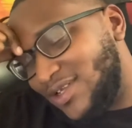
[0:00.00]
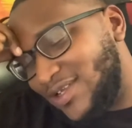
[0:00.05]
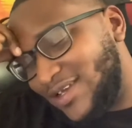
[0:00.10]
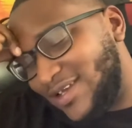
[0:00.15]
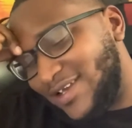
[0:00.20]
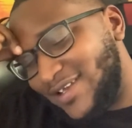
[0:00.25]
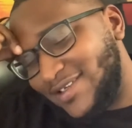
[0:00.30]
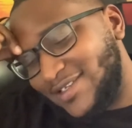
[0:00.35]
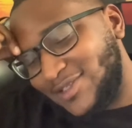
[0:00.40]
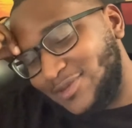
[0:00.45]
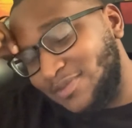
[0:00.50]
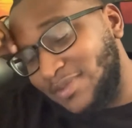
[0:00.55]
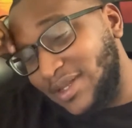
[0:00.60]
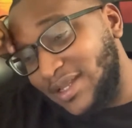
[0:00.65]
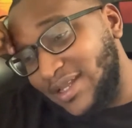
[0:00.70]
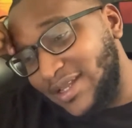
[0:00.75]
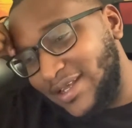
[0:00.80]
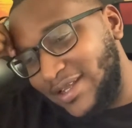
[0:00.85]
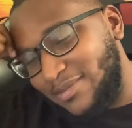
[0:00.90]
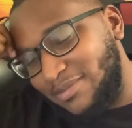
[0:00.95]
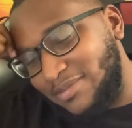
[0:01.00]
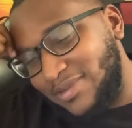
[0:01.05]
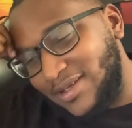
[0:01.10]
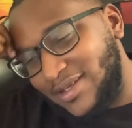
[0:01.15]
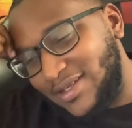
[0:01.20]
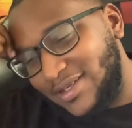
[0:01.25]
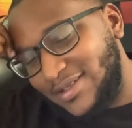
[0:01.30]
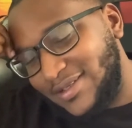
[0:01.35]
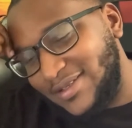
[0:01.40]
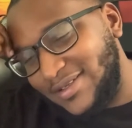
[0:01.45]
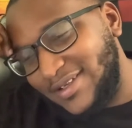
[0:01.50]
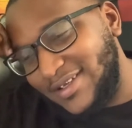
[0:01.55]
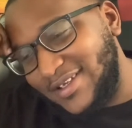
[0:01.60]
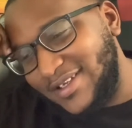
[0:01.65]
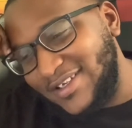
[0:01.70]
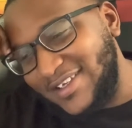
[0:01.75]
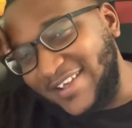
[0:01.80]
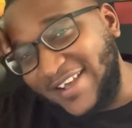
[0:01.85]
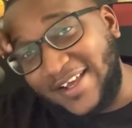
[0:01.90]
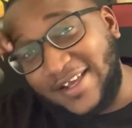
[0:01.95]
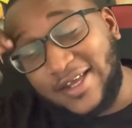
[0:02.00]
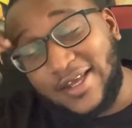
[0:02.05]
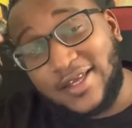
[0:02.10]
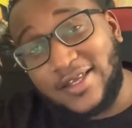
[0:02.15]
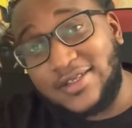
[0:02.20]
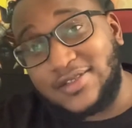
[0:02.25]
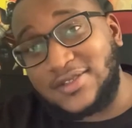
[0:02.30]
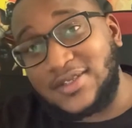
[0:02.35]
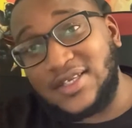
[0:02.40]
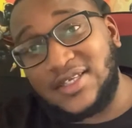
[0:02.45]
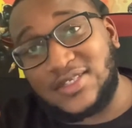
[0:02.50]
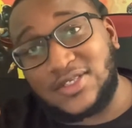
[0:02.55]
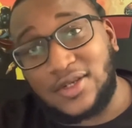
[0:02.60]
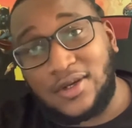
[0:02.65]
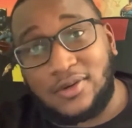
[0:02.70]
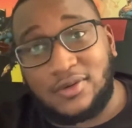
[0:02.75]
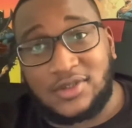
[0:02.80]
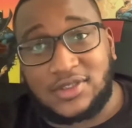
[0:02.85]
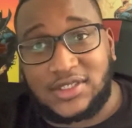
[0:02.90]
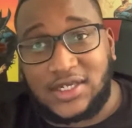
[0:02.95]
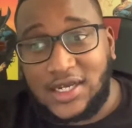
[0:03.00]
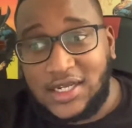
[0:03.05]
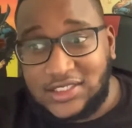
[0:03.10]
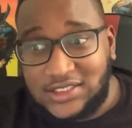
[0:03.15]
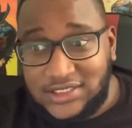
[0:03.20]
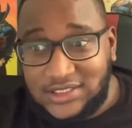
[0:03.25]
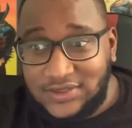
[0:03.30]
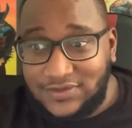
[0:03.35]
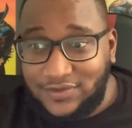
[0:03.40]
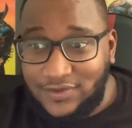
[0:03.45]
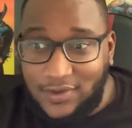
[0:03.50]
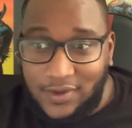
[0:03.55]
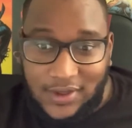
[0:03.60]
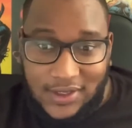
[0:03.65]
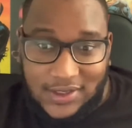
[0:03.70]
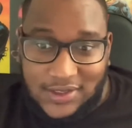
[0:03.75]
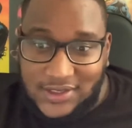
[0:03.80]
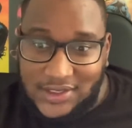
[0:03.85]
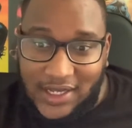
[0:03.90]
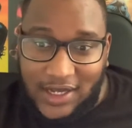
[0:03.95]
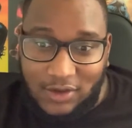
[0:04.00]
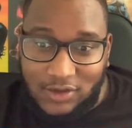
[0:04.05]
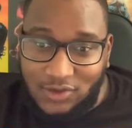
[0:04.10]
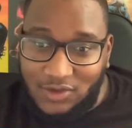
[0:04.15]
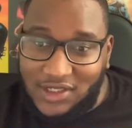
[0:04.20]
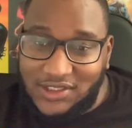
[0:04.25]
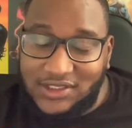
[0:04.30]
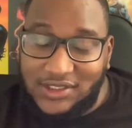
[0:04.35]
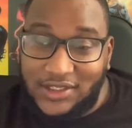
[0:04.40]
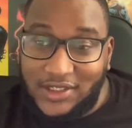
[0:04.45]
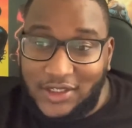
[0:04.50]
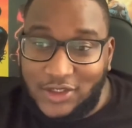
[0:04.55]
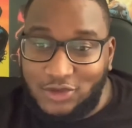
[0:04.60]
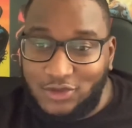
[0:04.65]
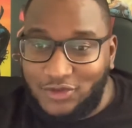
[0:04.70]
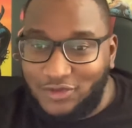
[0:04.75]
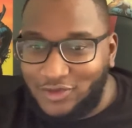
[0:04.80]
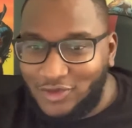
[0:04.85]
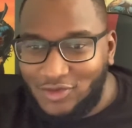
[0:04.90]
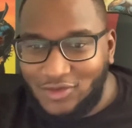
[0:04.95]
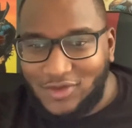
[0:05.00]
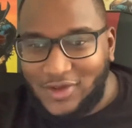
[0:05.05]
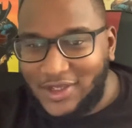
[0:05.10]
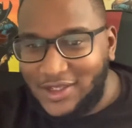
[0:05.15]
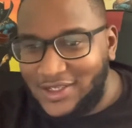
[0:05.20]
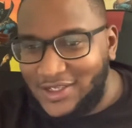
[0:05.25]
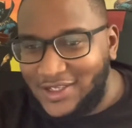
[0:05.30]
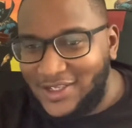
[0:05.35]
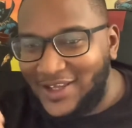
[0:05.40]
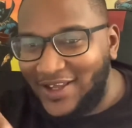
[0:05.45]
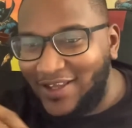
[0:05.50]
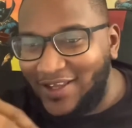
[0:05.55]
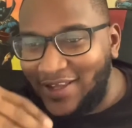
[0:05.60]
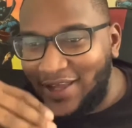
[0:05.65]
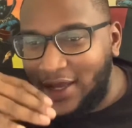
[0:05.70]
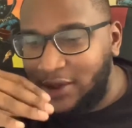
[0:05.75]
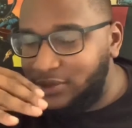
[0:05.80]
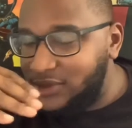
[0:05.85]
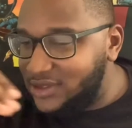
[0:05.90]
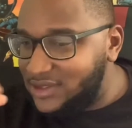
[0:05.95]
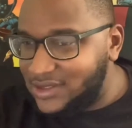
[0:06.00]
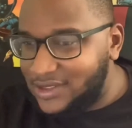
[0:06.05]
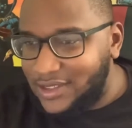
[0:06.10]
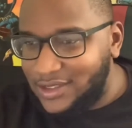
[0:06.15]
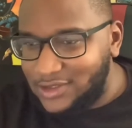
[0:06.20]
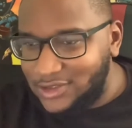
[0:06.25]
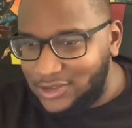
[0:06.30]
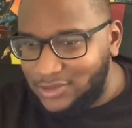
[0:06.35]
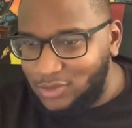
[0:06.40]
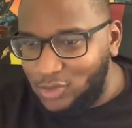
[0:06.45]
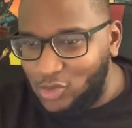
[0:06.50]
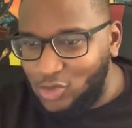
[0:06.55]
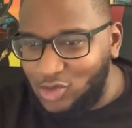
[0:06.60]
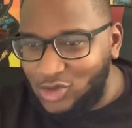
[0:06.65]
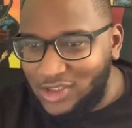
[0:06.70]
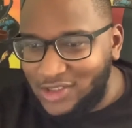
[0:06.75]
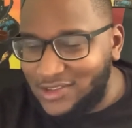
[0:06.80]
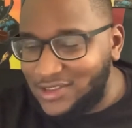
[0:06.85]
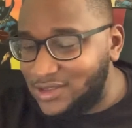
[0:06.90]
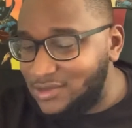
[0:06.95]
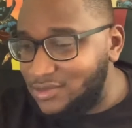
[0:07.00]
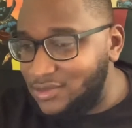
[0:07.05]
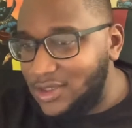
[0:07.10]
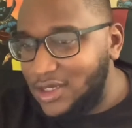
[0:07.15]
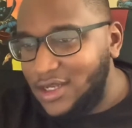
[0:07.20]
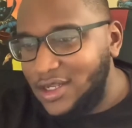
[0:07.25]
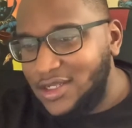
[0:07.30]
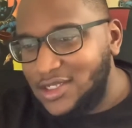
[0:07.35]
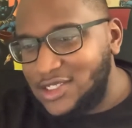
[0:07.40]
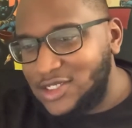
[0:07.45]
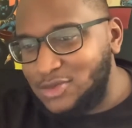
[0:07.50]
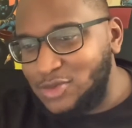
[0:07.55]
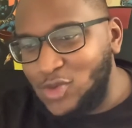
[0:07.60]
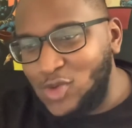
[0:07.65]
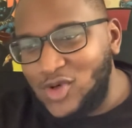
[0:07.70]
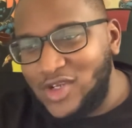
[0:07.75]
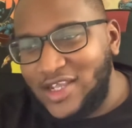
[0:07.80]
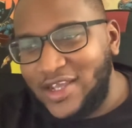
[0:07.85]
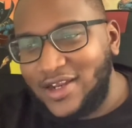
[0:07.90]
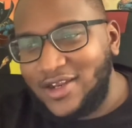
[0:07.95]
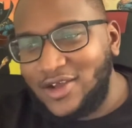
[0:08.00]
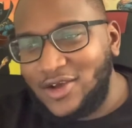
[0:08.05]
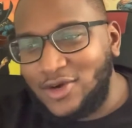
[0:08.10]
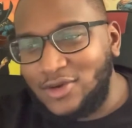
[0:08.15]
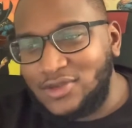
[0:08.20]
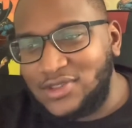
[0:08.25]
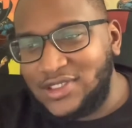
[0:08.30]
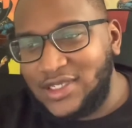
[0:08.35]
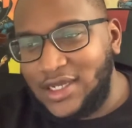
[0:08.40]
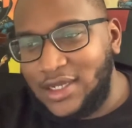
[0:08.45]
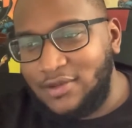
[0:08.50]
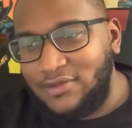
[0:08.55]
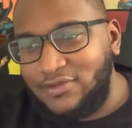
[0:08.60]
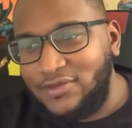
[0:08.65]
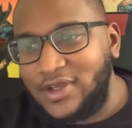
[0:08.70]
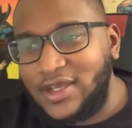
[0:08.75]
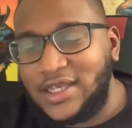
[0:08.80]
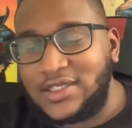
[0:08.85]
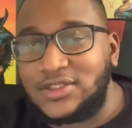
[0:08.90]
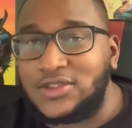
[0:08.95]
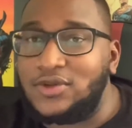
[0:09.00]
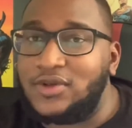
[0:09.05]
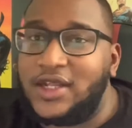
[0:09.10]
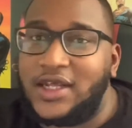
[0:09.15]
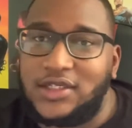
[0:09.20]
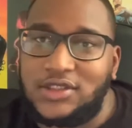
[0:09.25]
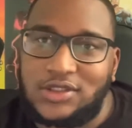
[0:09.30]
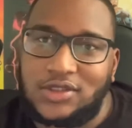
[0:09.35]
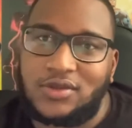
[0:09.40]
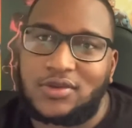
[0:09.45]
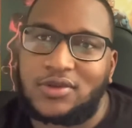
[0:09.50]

It's Smollett, but it's all Rashad G's for, because I was watching his review, and he had me saying Smollett the whole time. If you guys know that joke,